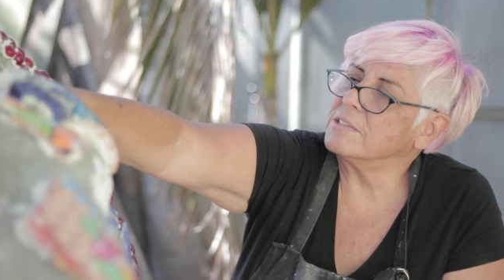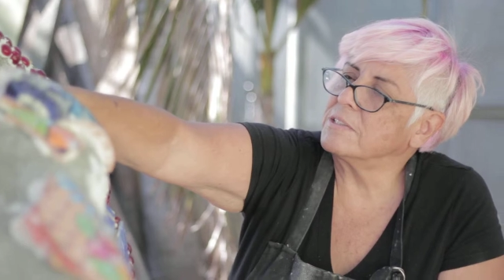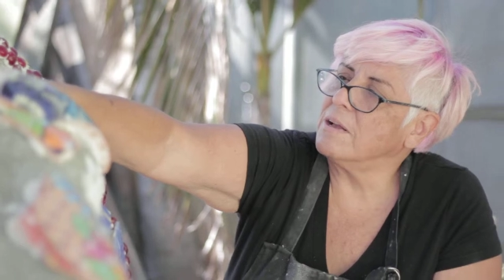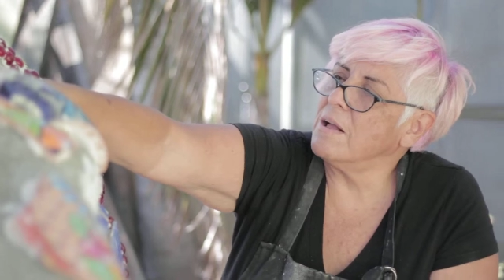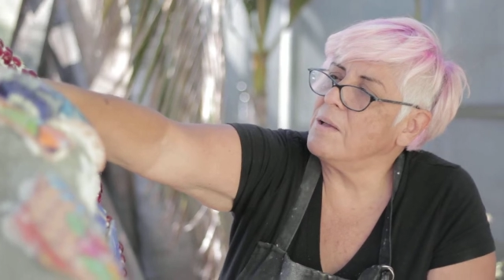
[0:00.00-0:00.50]
a
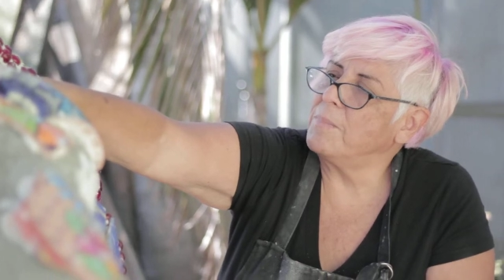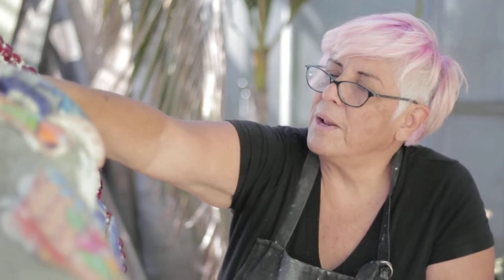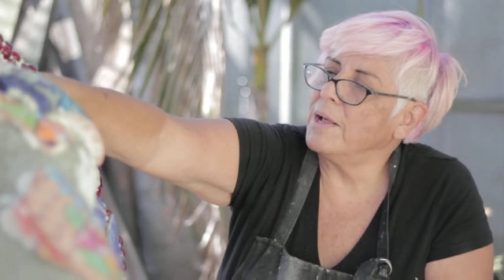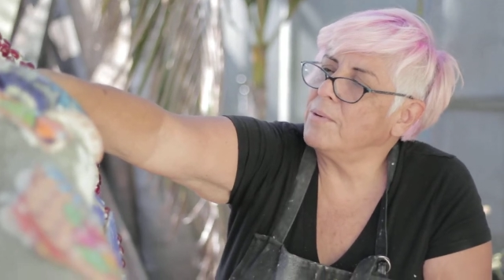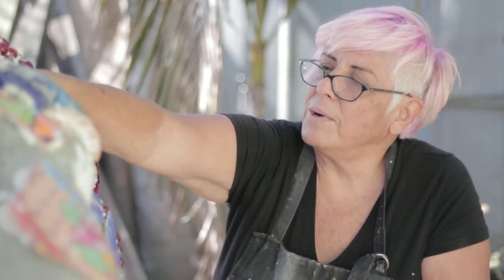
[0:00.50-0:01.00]
skull, but
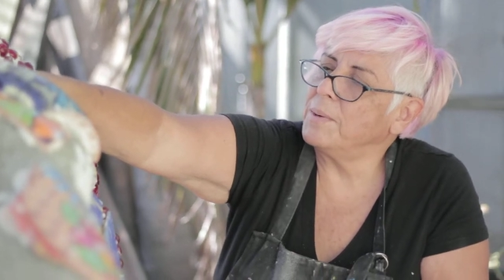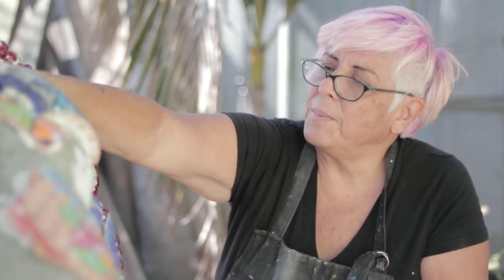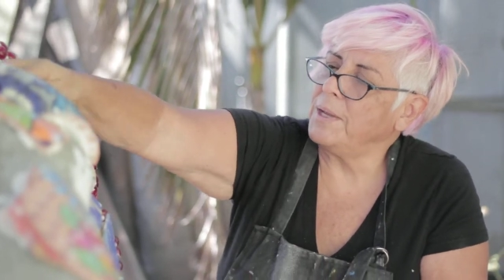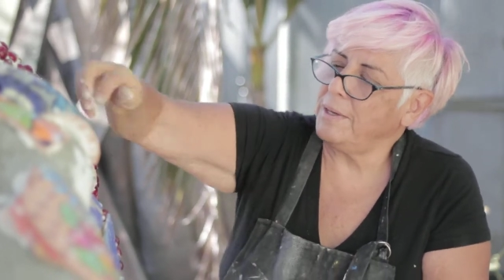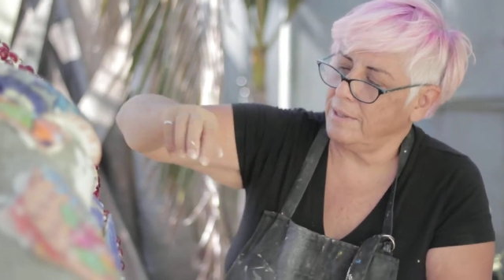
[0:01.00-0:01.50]
I don't want to
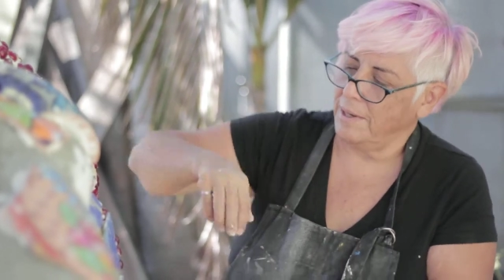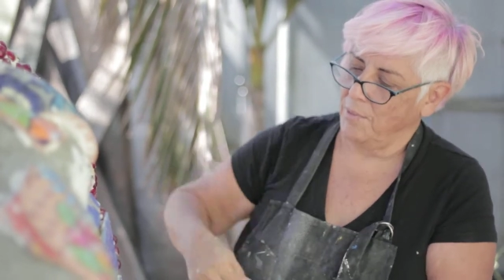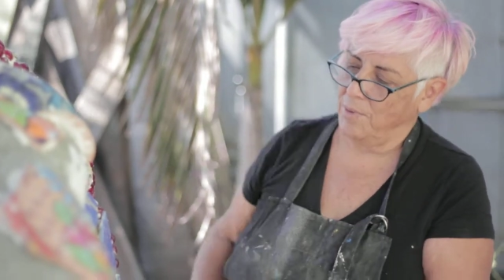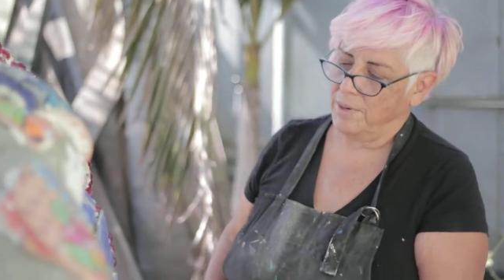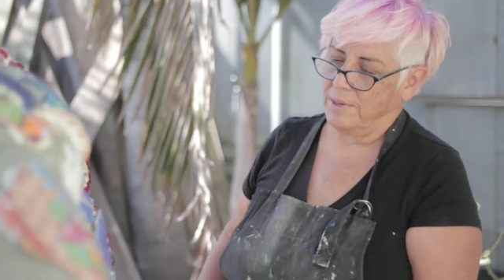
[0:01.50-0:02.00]
paint it. I
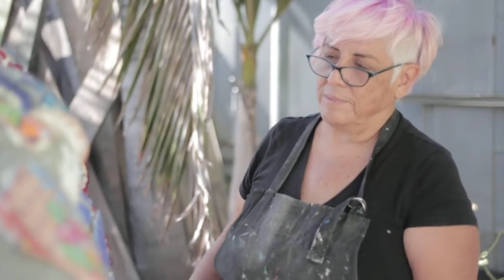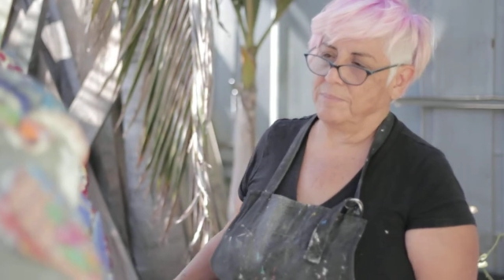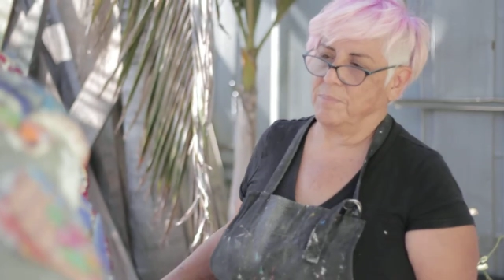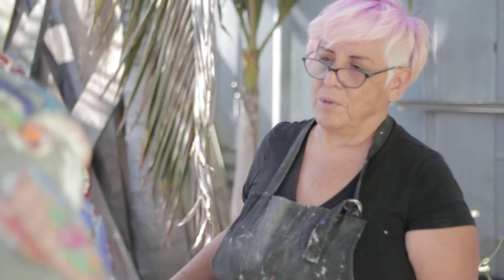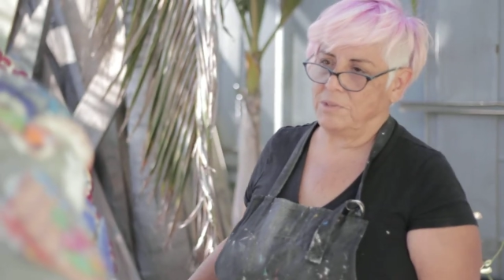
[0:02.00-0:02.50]
want a
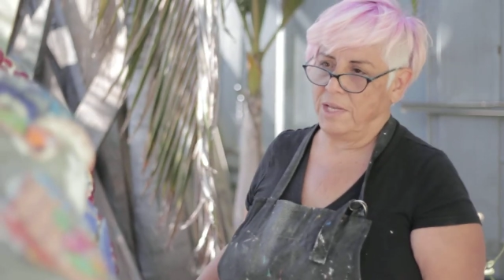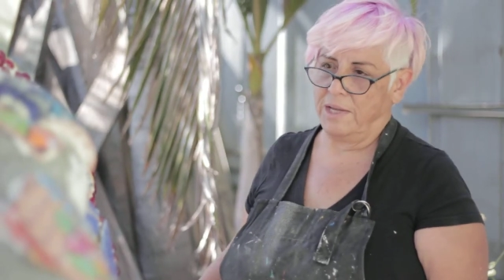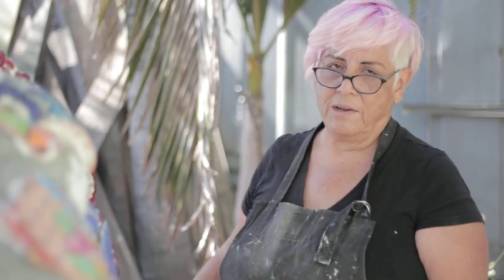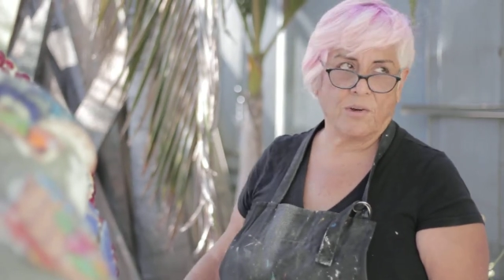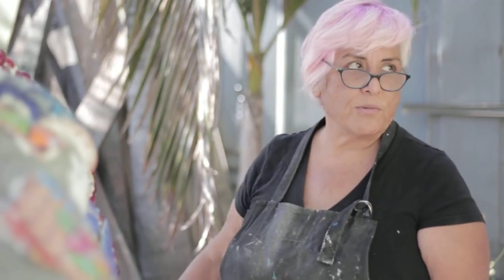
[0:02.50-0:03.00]

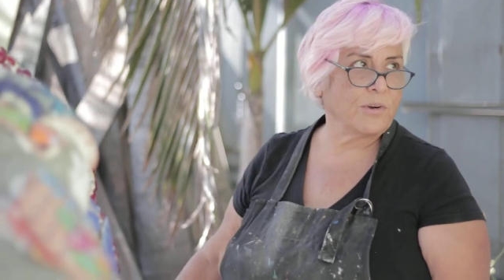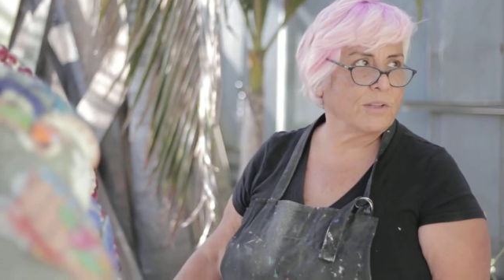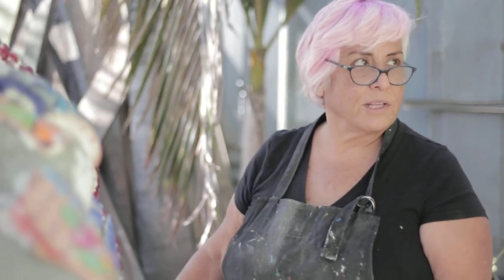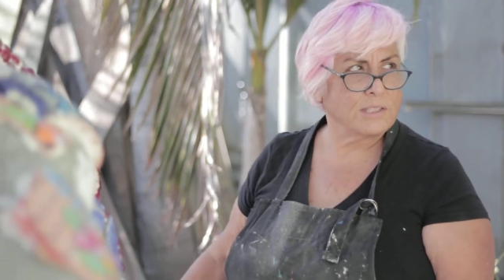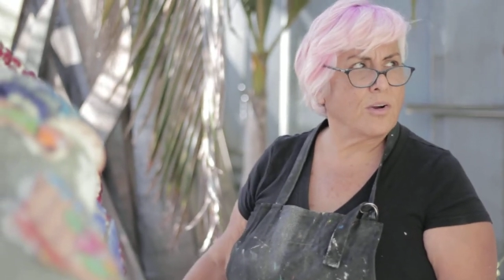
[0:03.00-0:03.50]
mosaic over it.
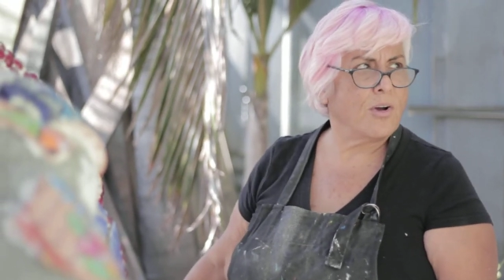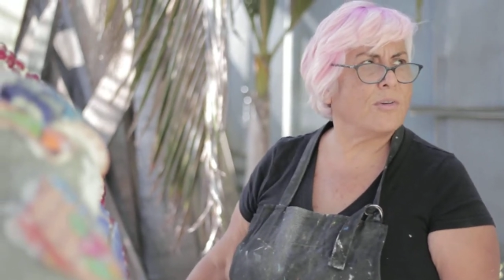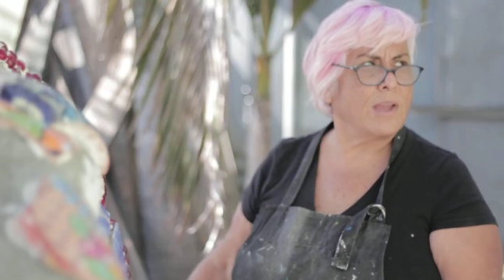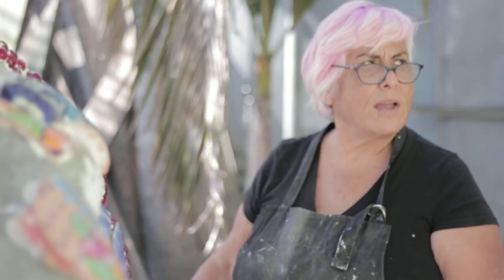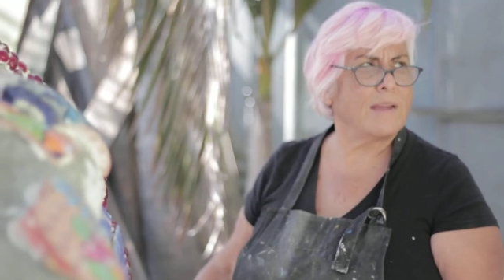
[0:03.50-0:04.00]
And they said, oh,
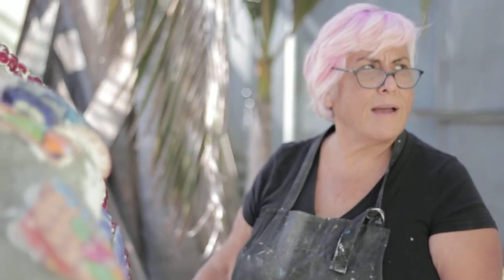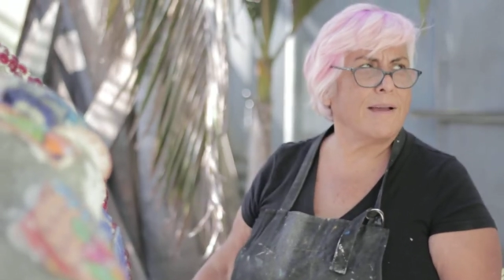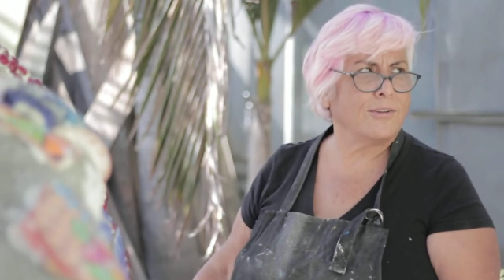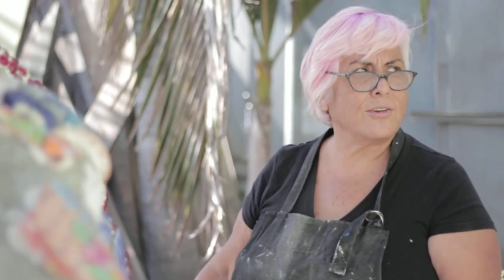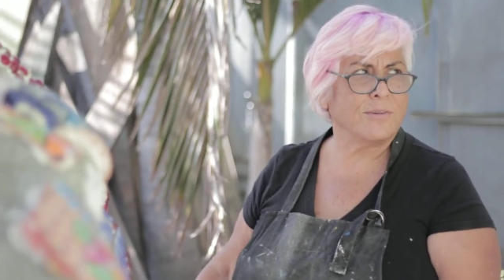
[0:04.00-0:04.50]
yeah, yeah,
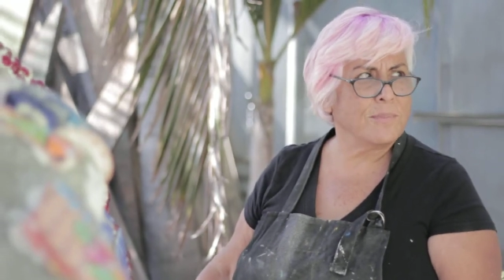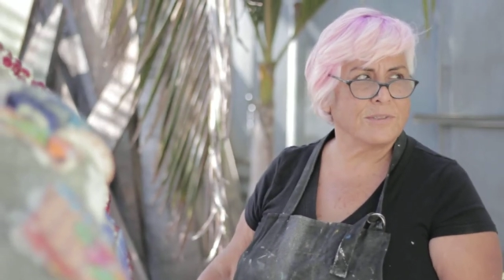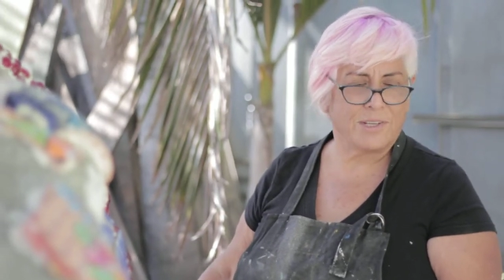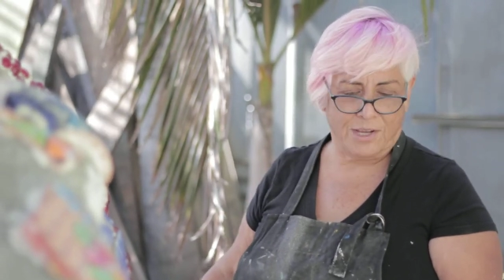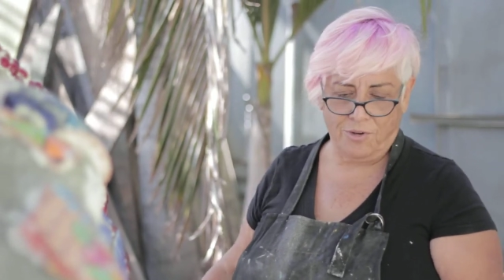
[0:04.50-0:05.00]
you can
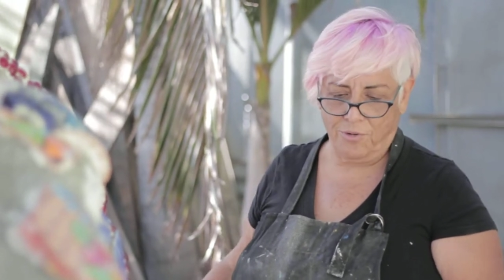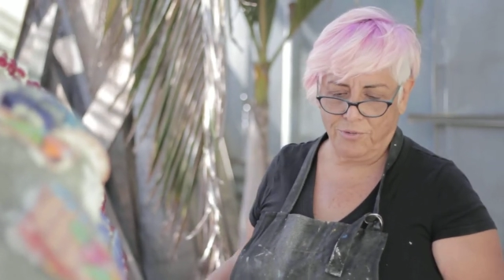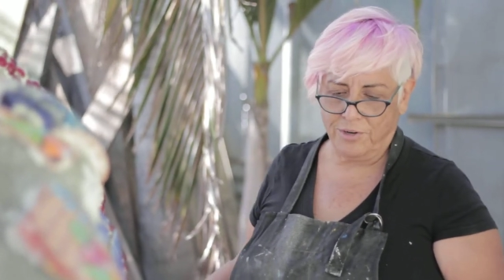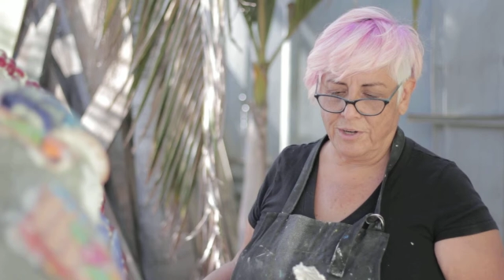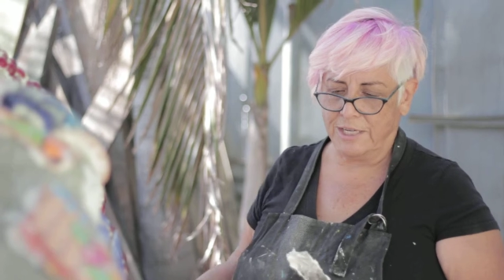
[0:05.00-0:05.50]
mosaic
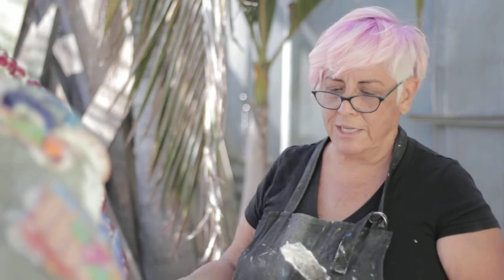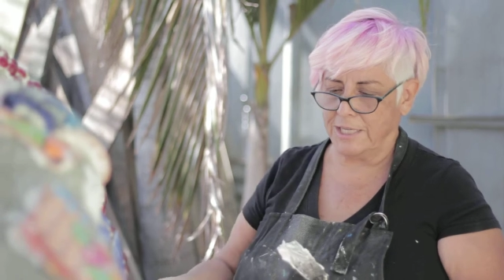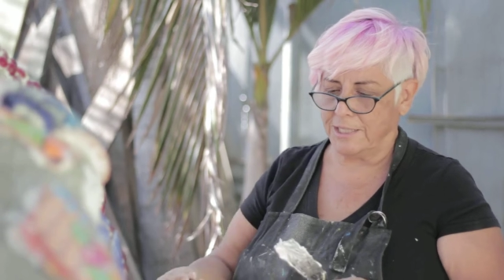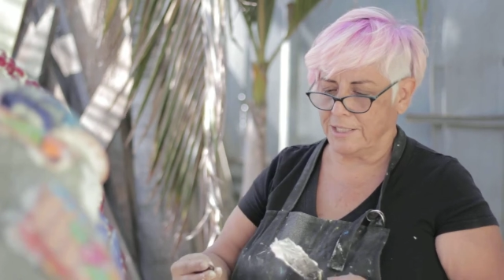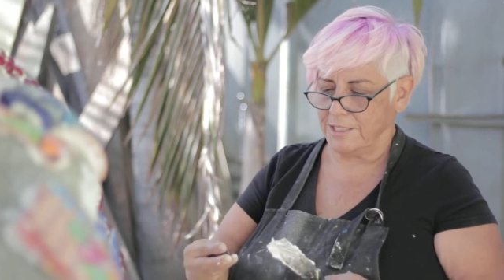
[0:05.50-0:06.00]
over it.
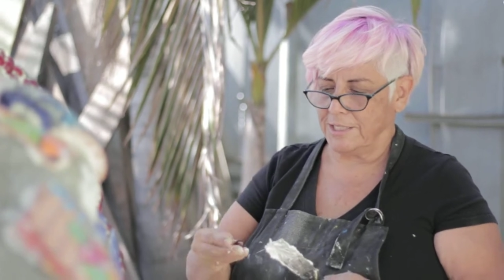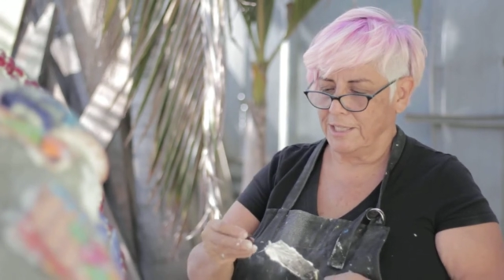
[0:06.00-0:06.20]
It's,